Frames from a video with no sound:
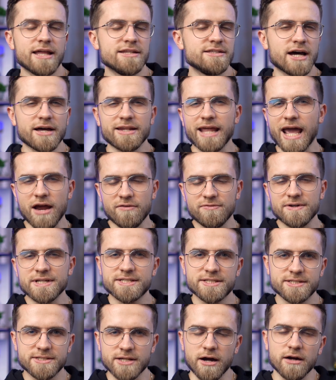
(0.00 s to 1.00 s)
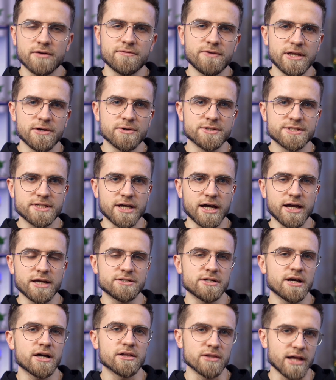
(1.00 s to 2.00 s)
and not every stock video
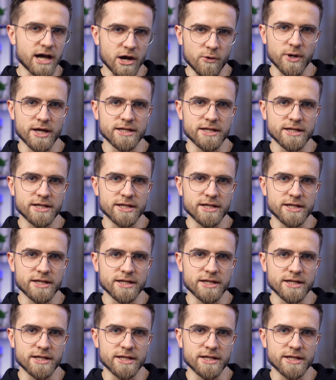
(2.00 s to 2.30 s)
site allow